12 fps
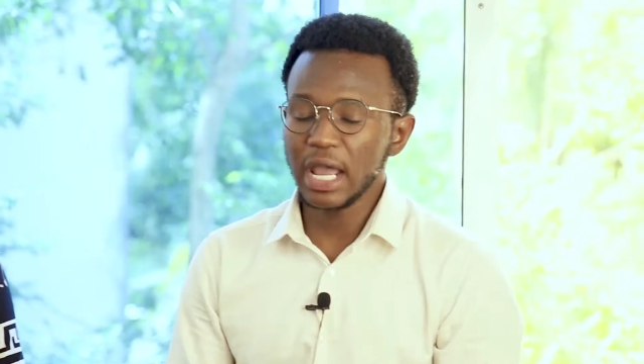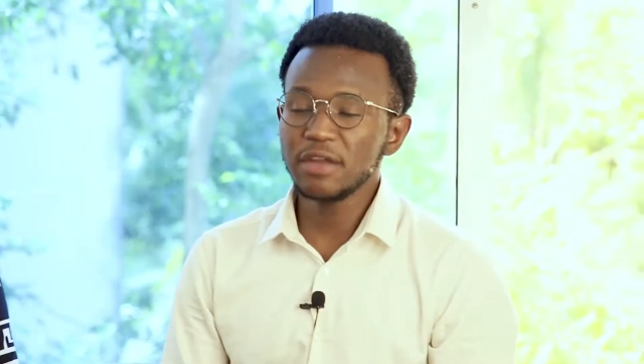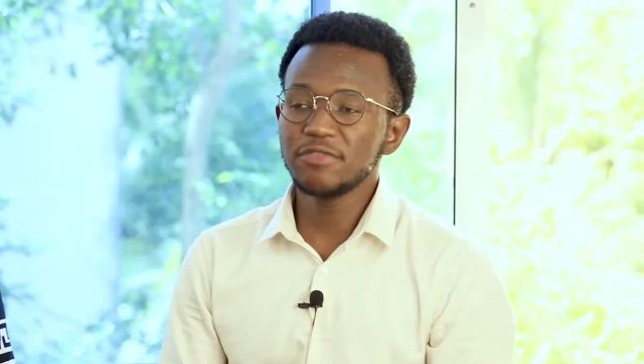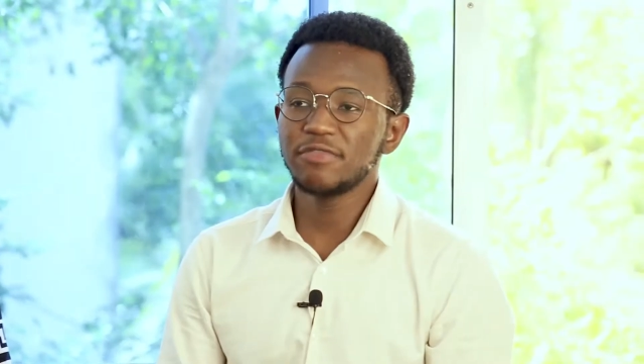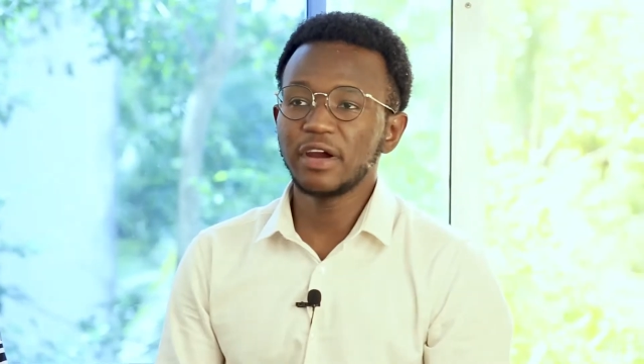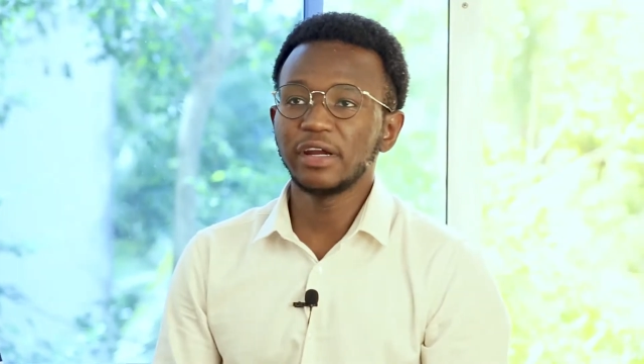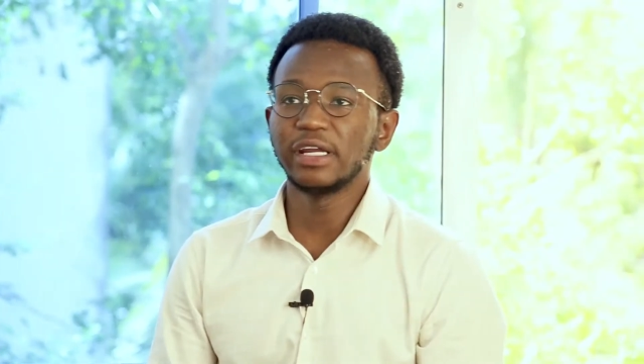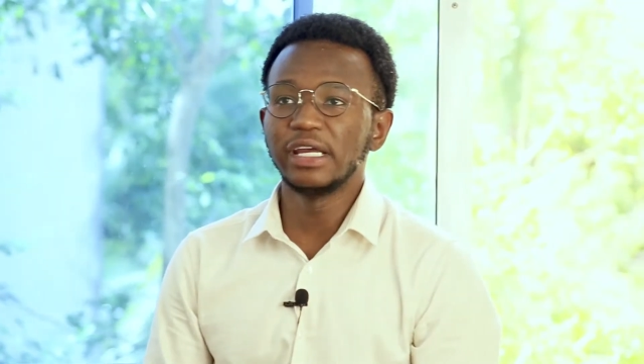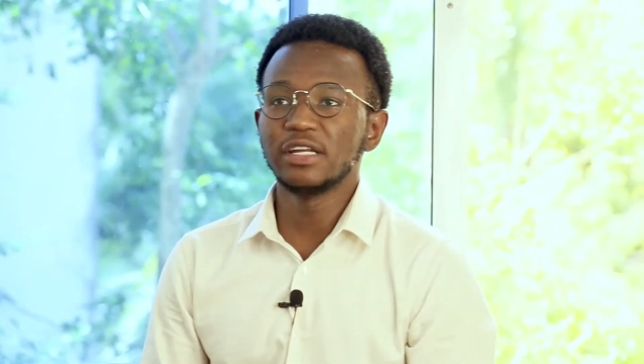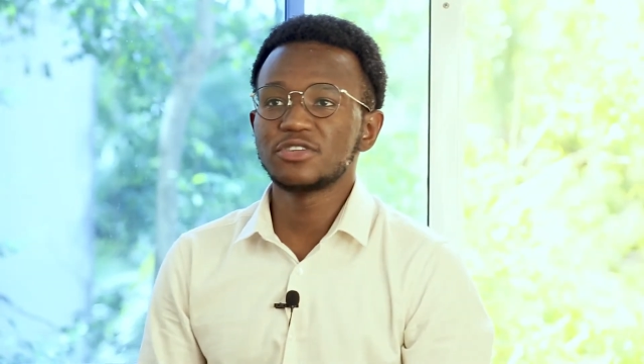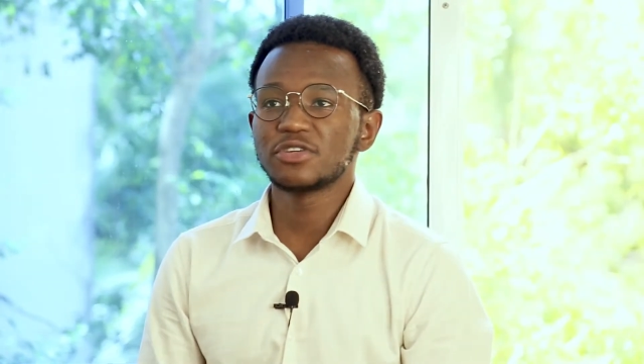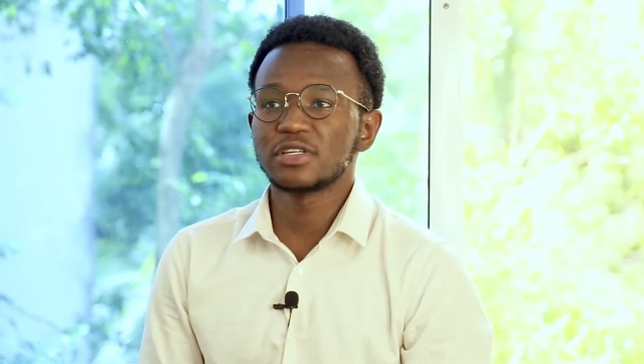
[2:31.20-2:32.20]
I had a very
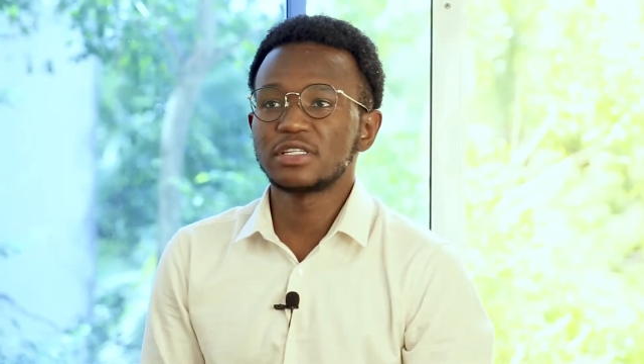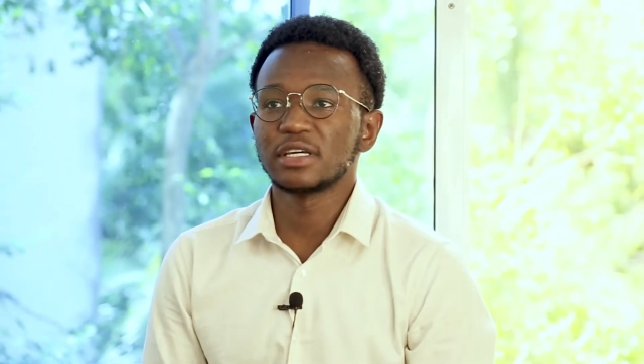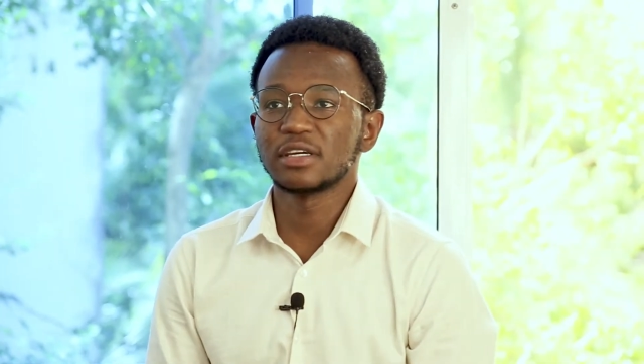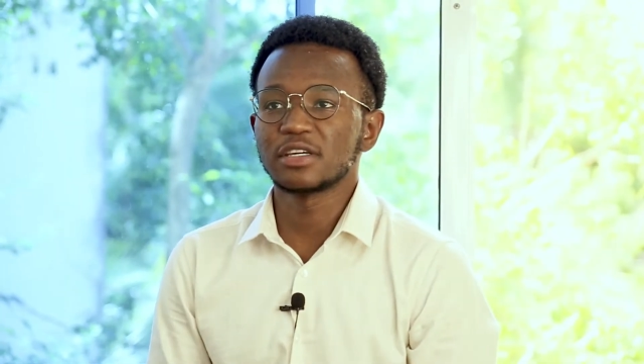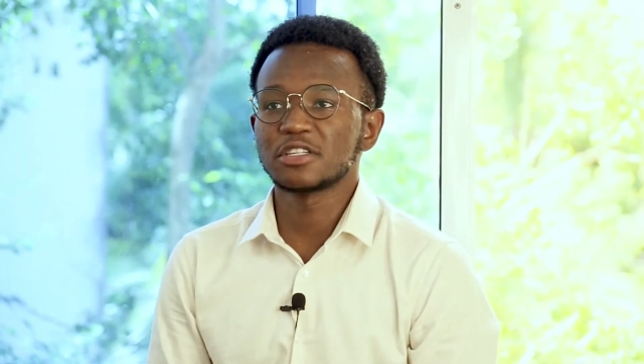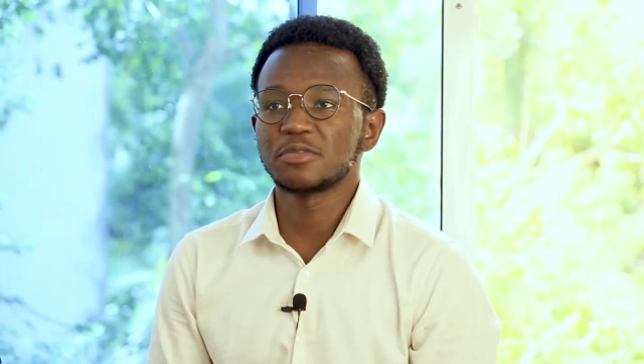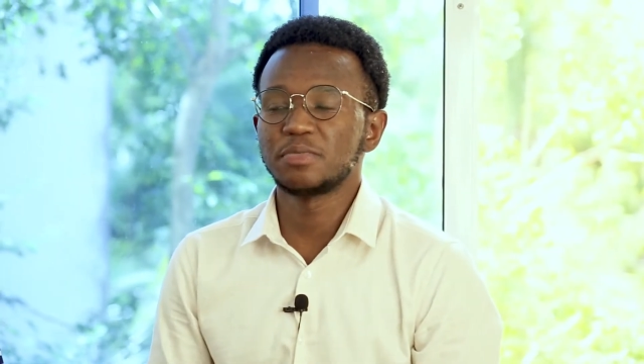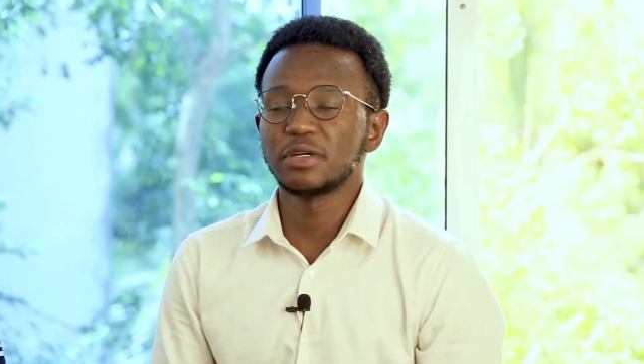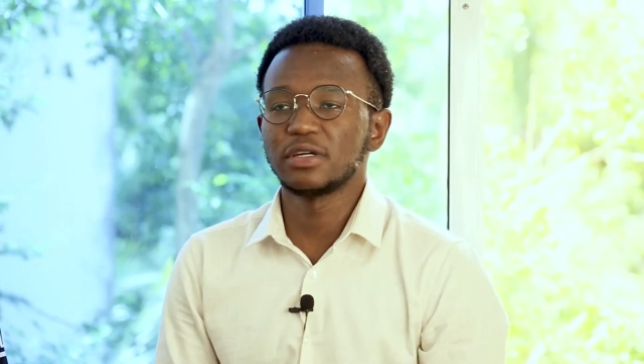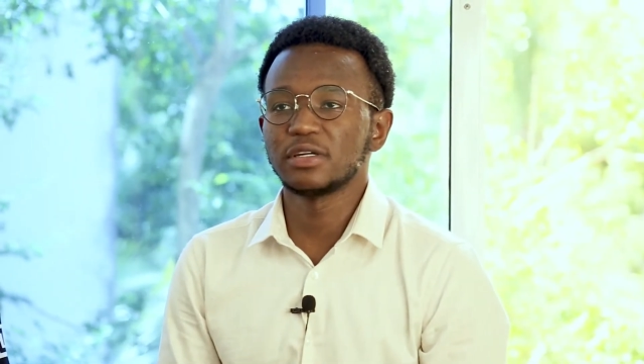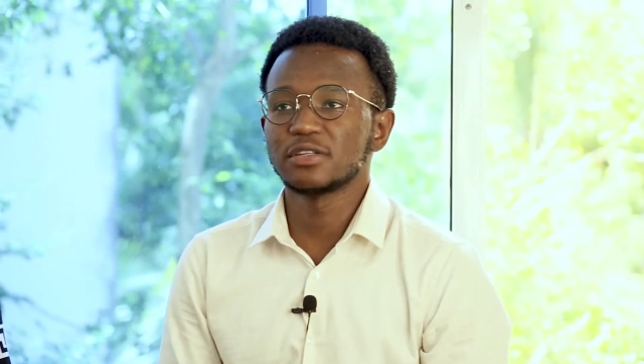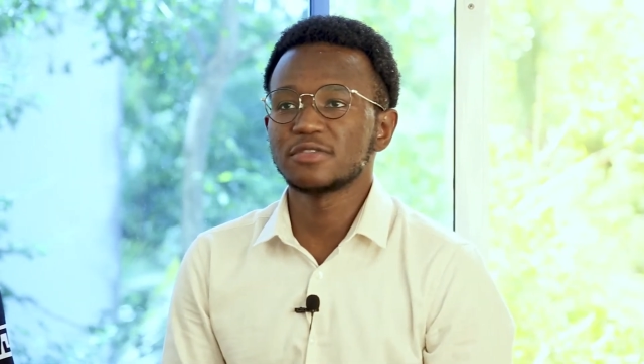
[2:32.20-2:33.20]
interesting
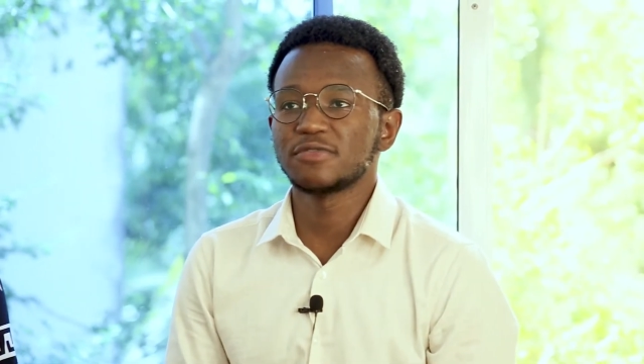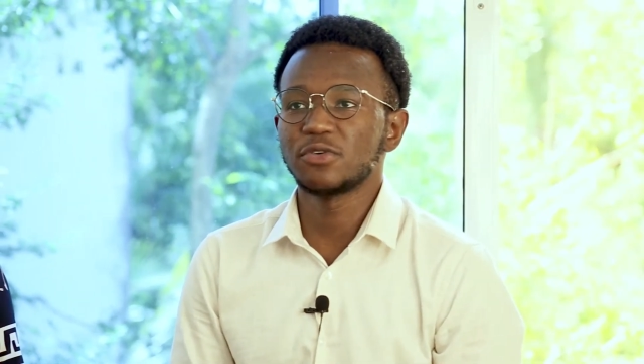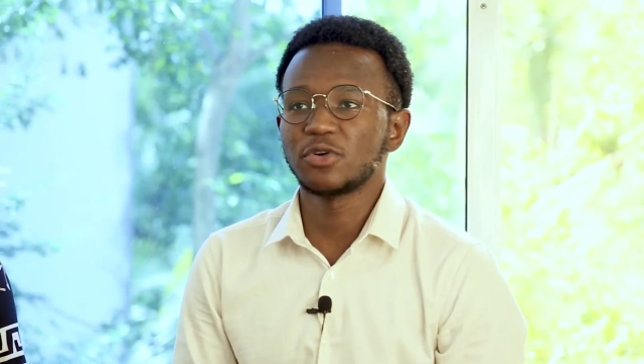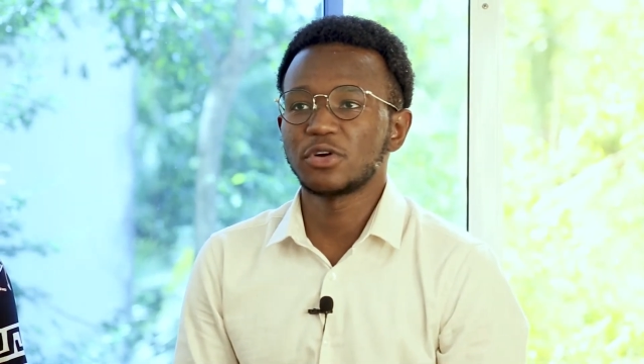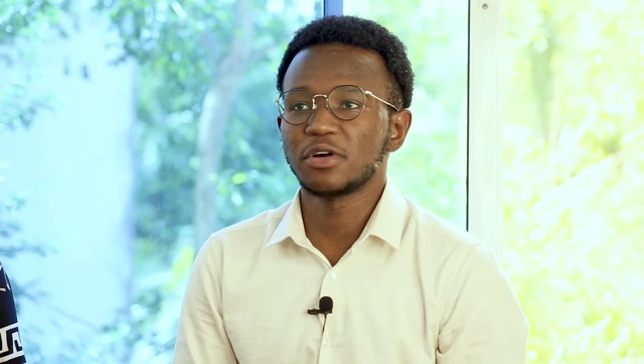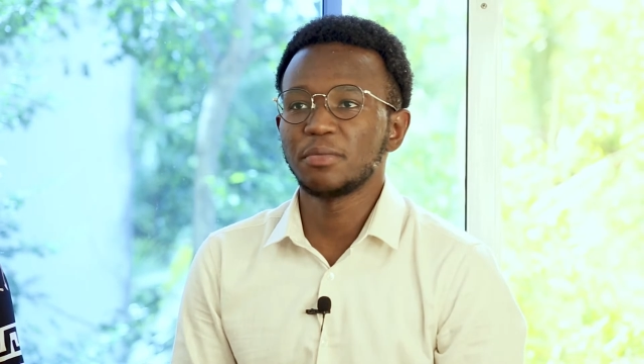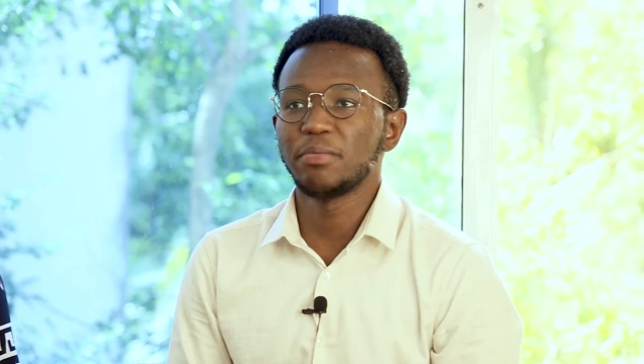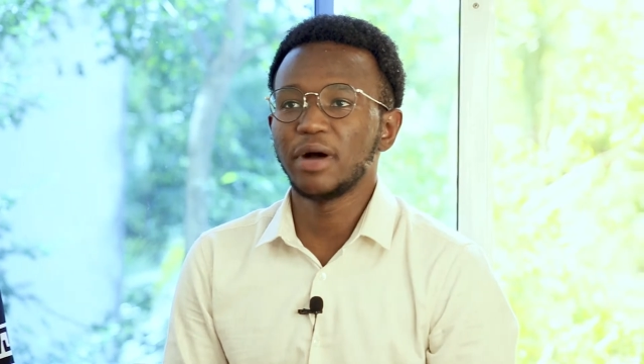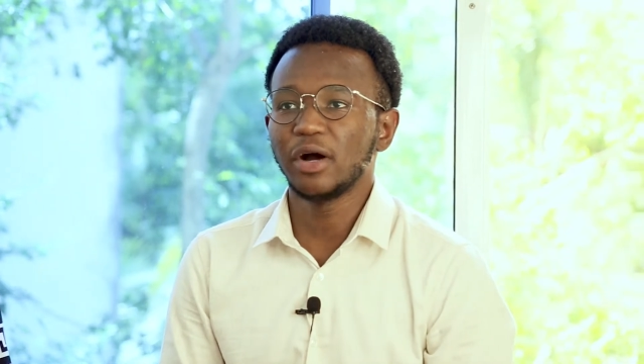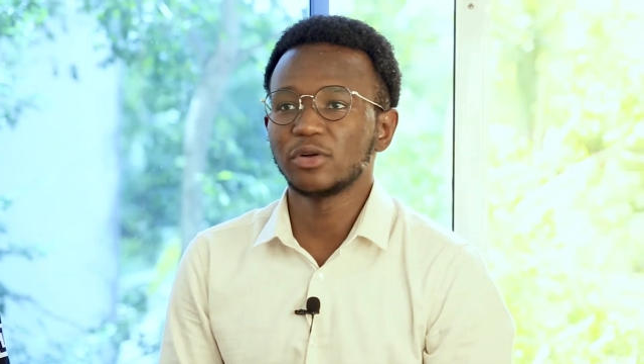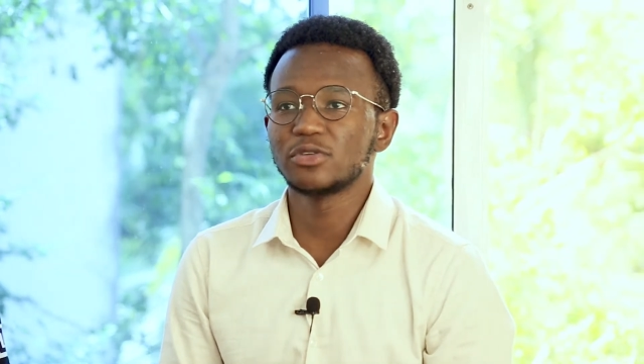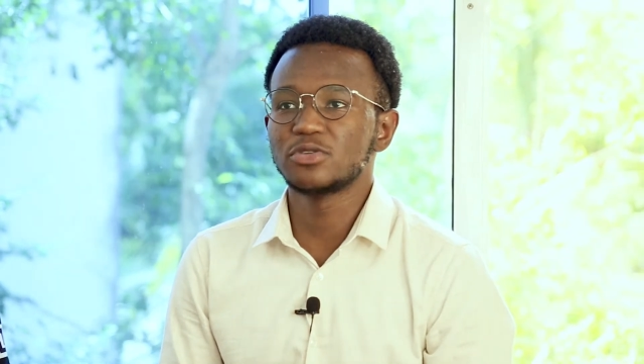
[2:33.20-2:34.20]
experience for
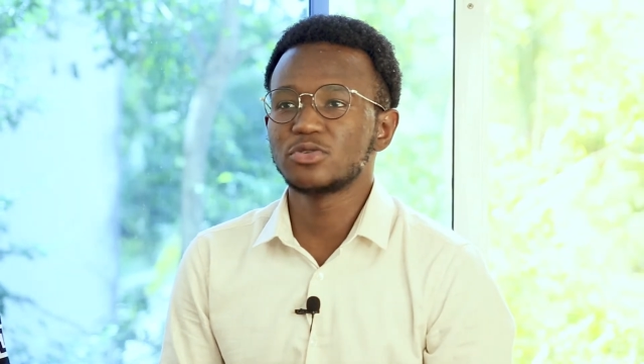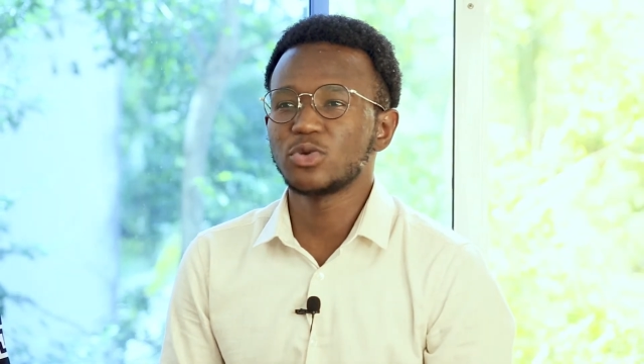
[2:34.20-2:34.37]
about